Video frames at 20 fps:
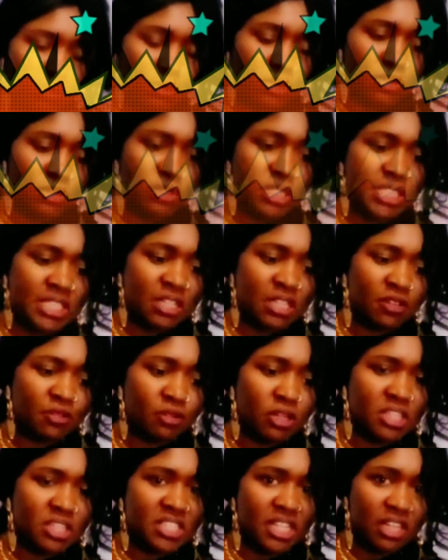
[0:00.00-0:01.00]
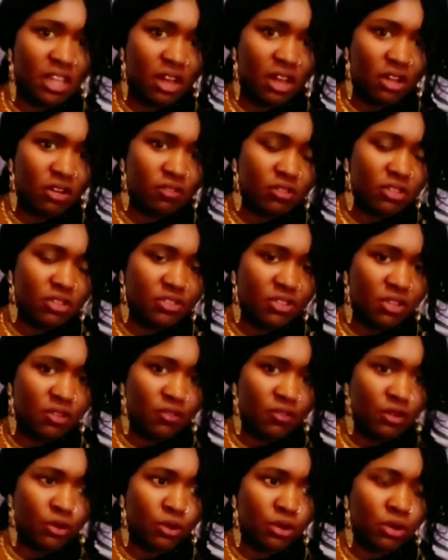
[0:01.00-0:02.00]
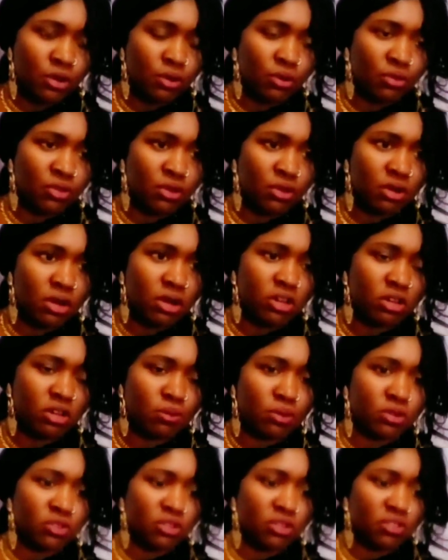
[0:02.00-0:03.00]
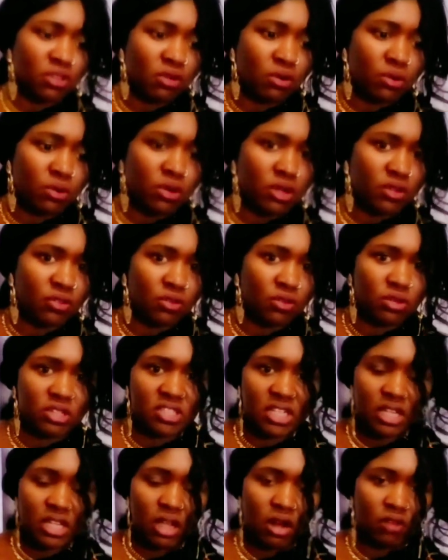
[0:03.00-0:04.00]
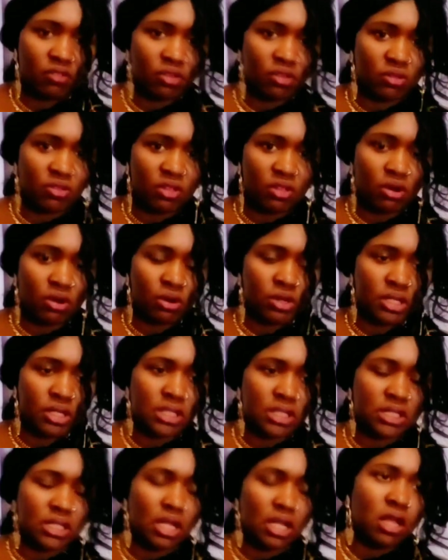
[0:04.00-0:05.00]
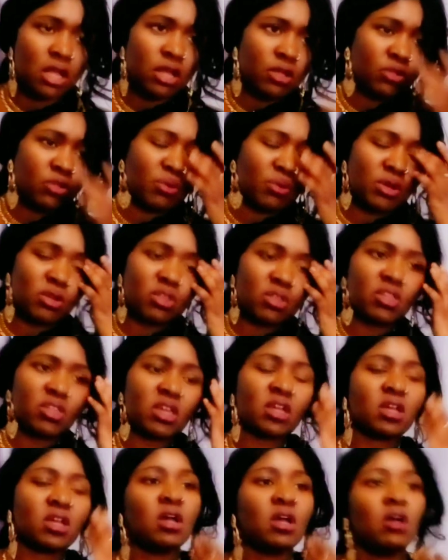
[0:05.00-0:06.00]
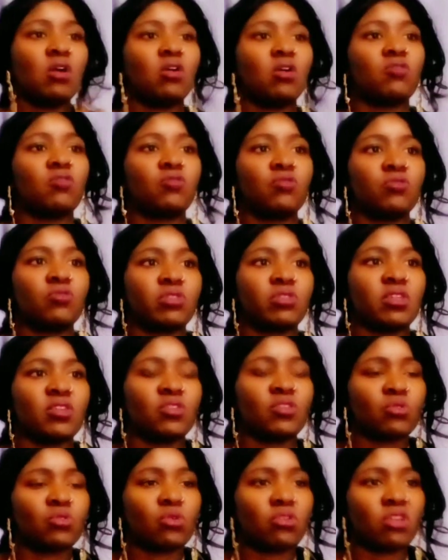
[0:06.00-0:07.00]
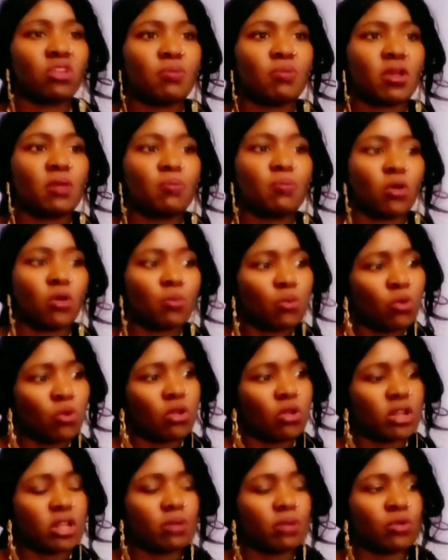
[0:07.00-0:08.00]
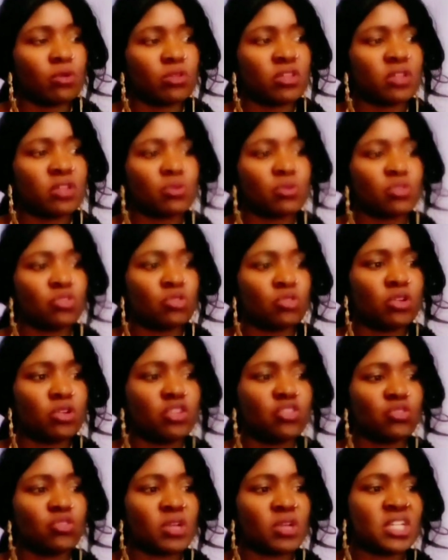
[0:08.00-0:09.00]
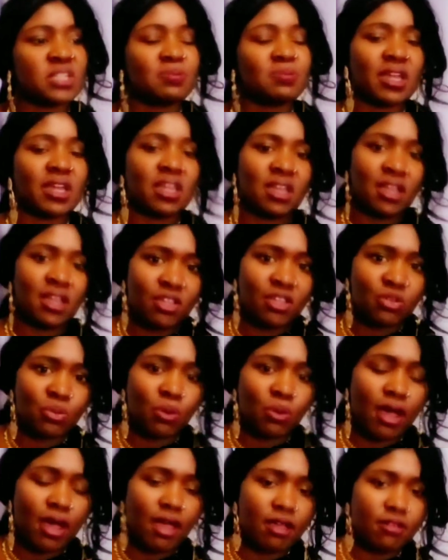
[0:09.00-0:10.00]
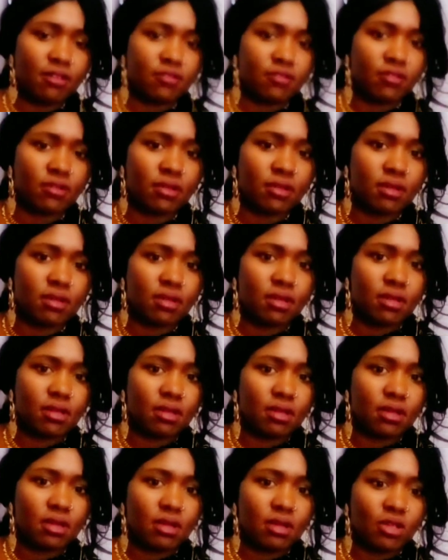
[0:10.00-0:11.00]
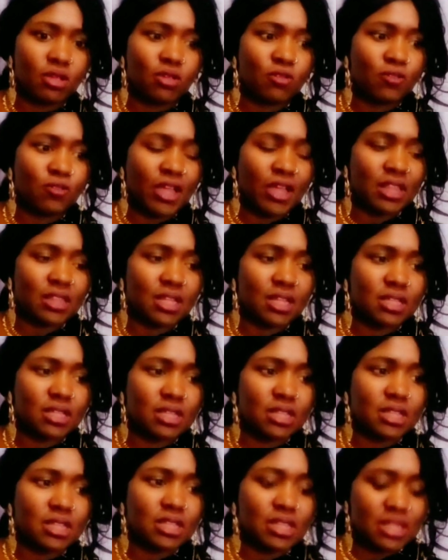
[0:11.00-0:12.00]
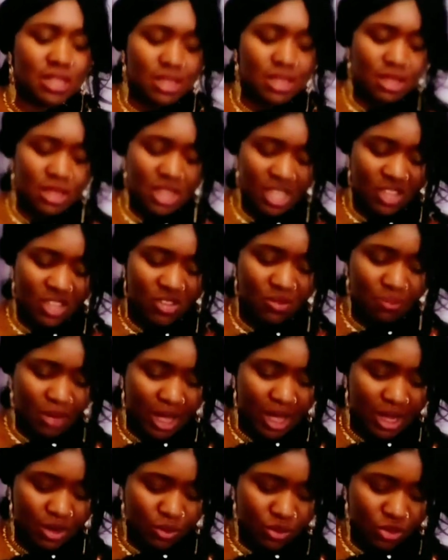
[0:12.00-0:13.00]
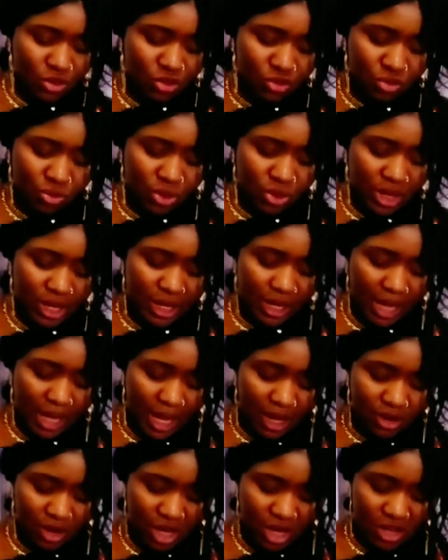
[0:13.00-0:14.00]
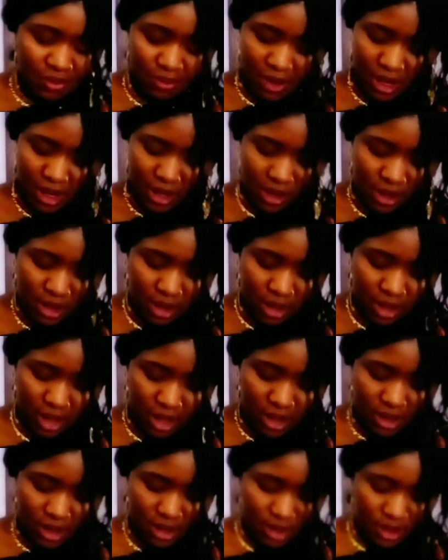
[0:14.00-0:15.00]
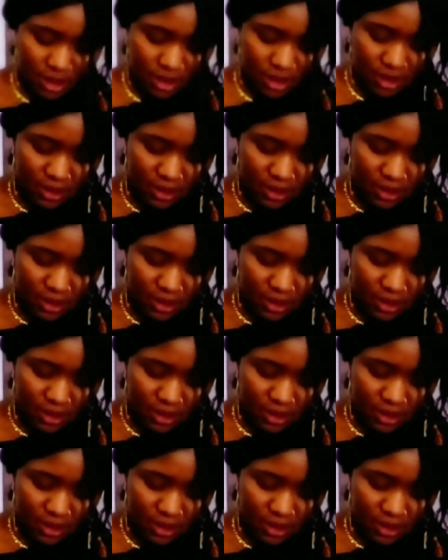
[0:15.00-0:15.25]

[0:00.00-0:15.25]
about yourself, you'll take care of yourself, and when you're considerate about your surroundings, you'll take care of your surroundings. So when you think of this story by Bob Collymore that was told to us by his wife, you find that this man was truly a great man, and